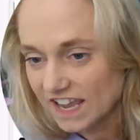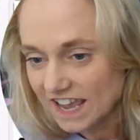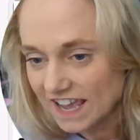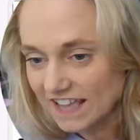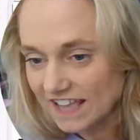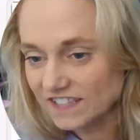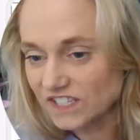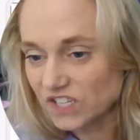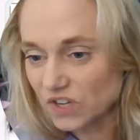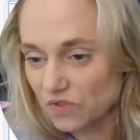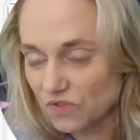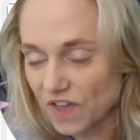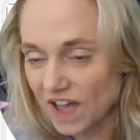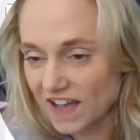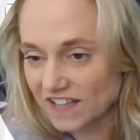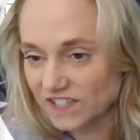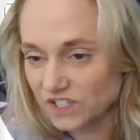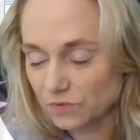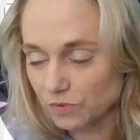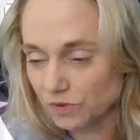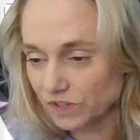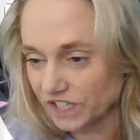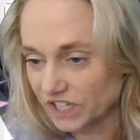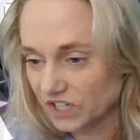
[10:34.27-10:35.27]
And so
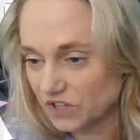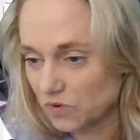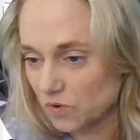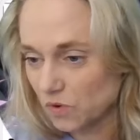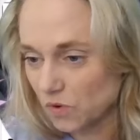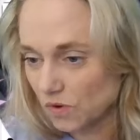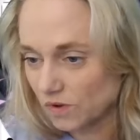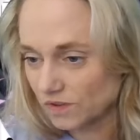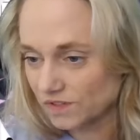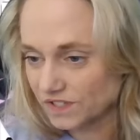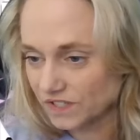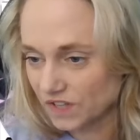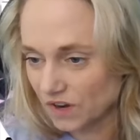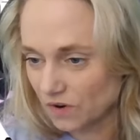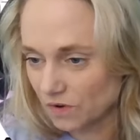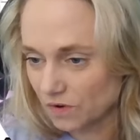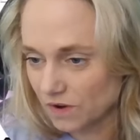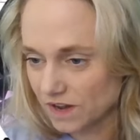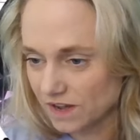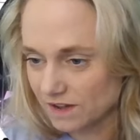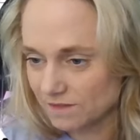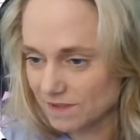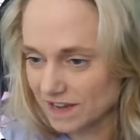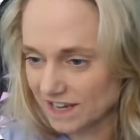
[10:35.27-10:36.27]
that's really cool. So
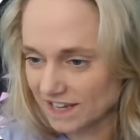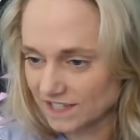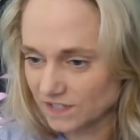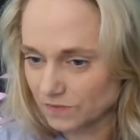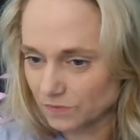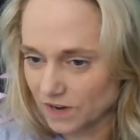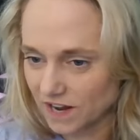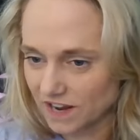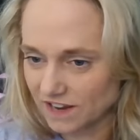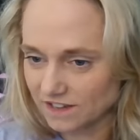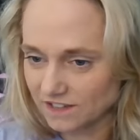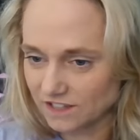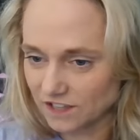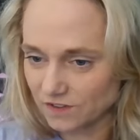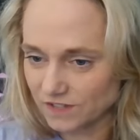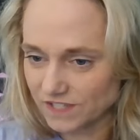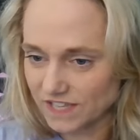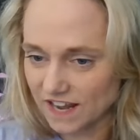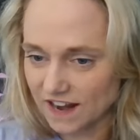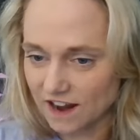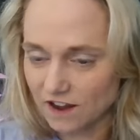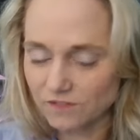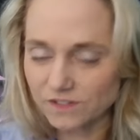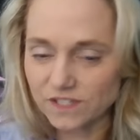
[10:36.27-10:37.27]
I guess when I close
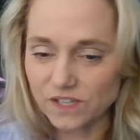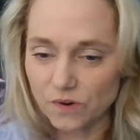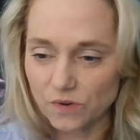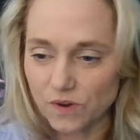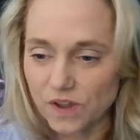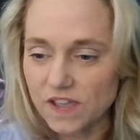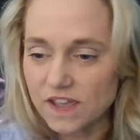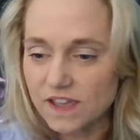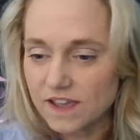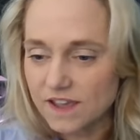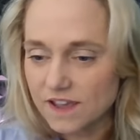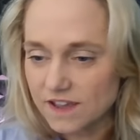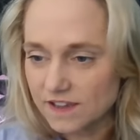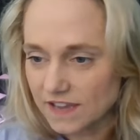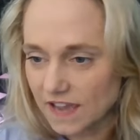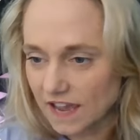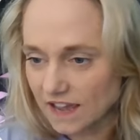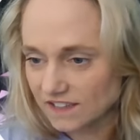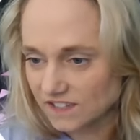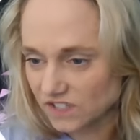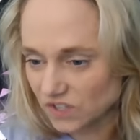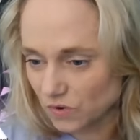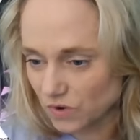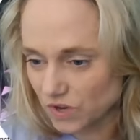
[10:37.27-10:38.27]
that out, so
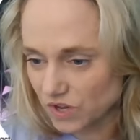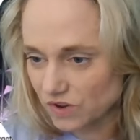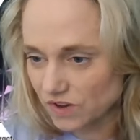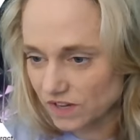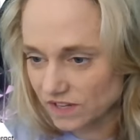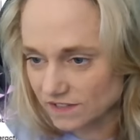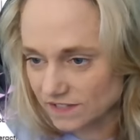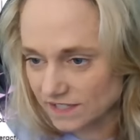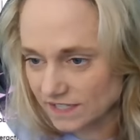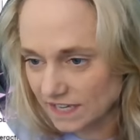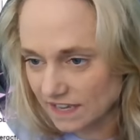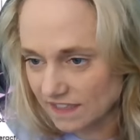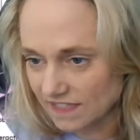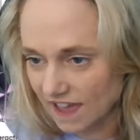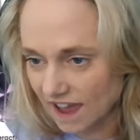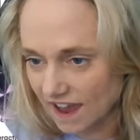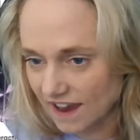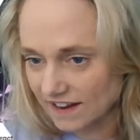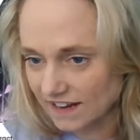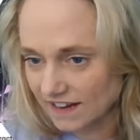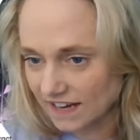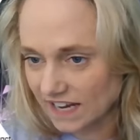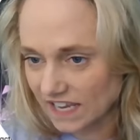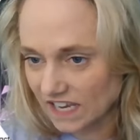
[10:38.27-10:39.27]
yeah, so you can see
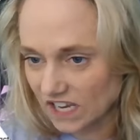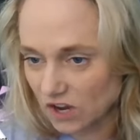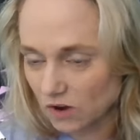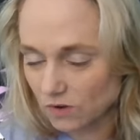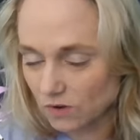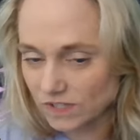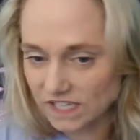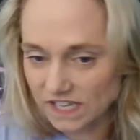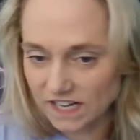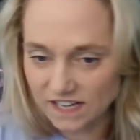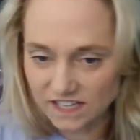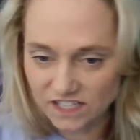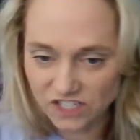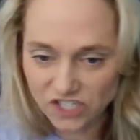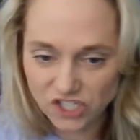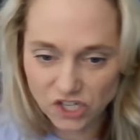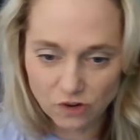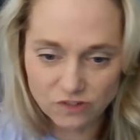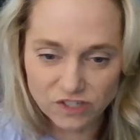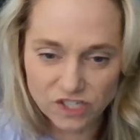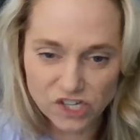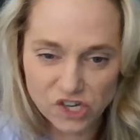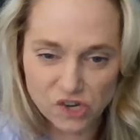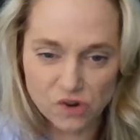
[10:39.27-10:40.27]
that and it goes in and it
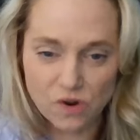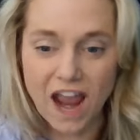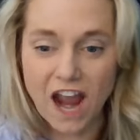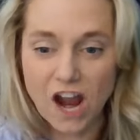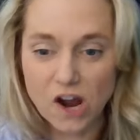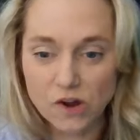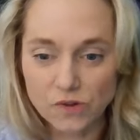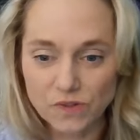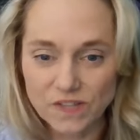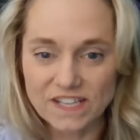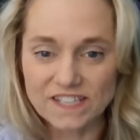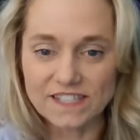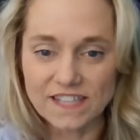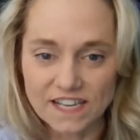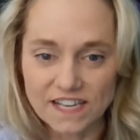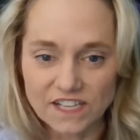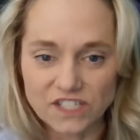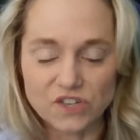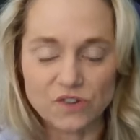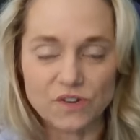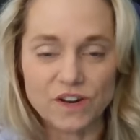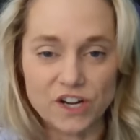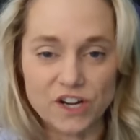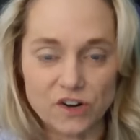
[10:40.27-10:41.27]
shows you how these
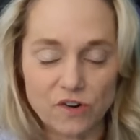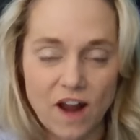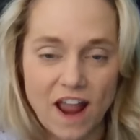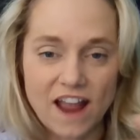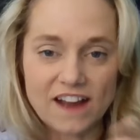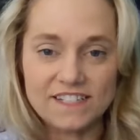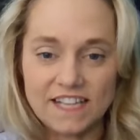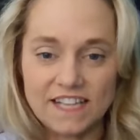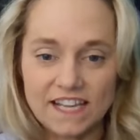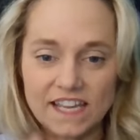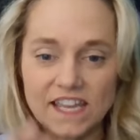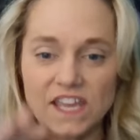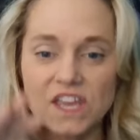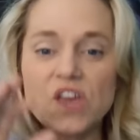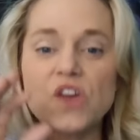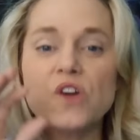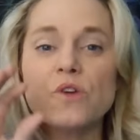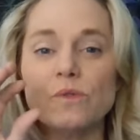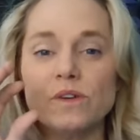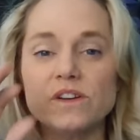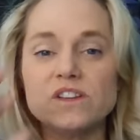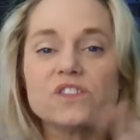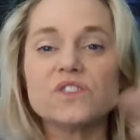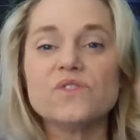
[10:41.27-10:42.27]
things are interacting,
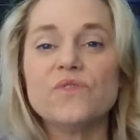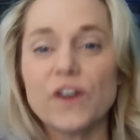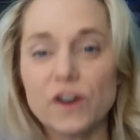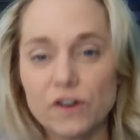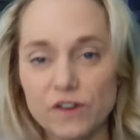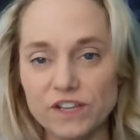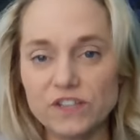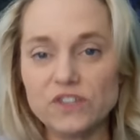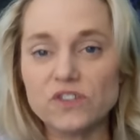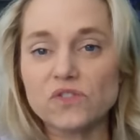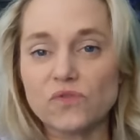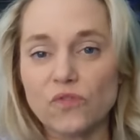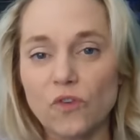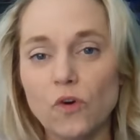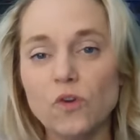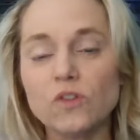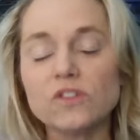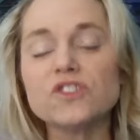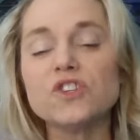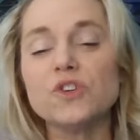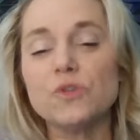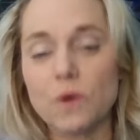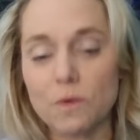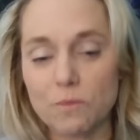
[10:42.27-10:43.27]
which is very useful
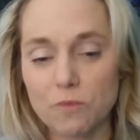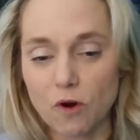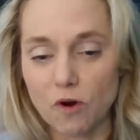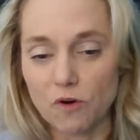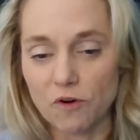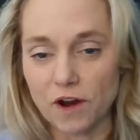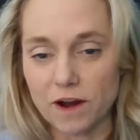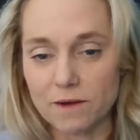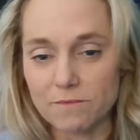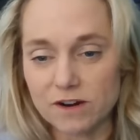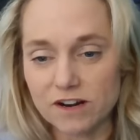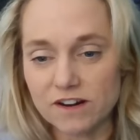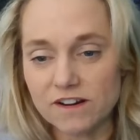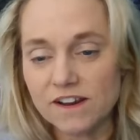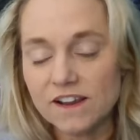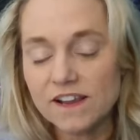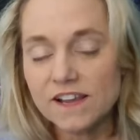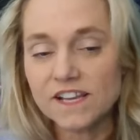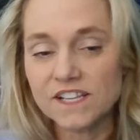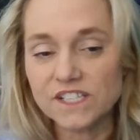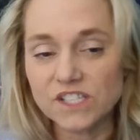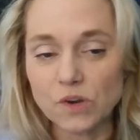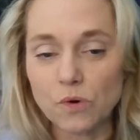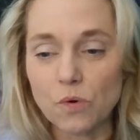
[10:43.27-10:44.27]
to a programmer.
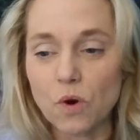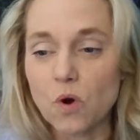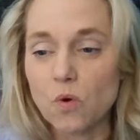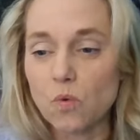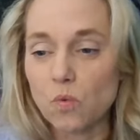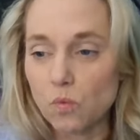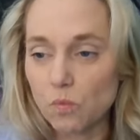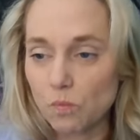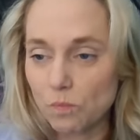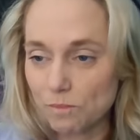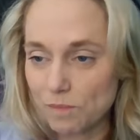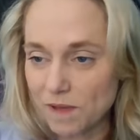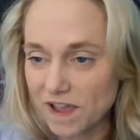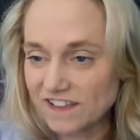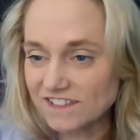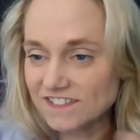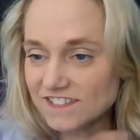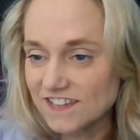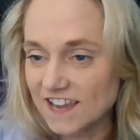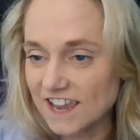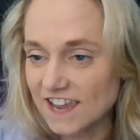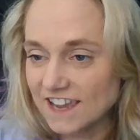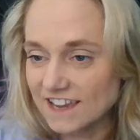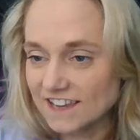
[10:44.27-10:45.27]
So
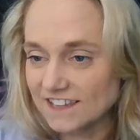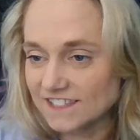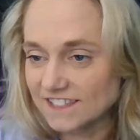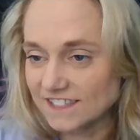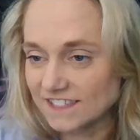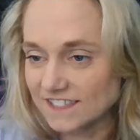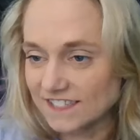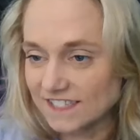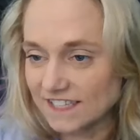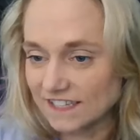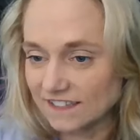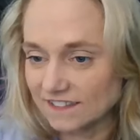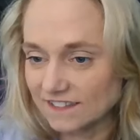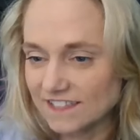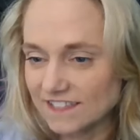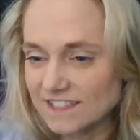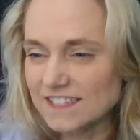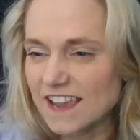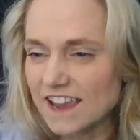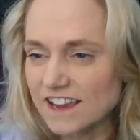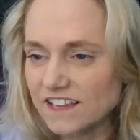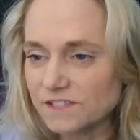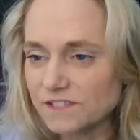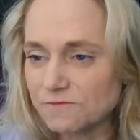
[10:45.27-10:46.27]
best case, let's
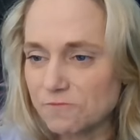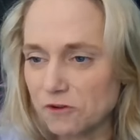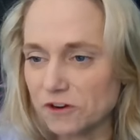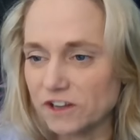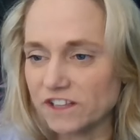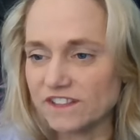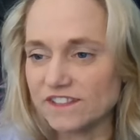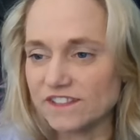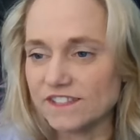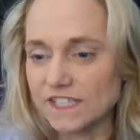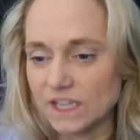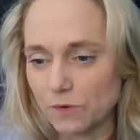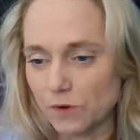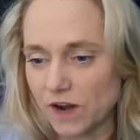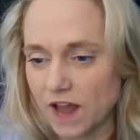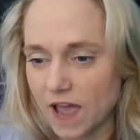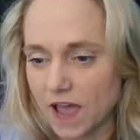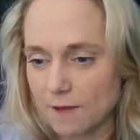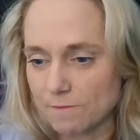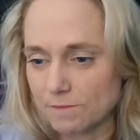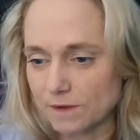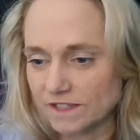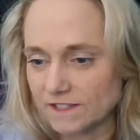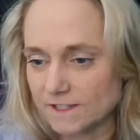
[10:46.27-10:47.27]
export it and see what
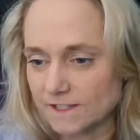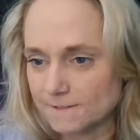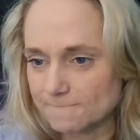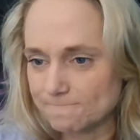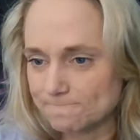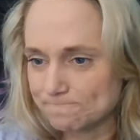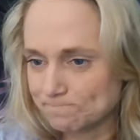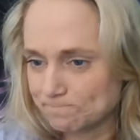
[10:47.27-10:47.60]
happens.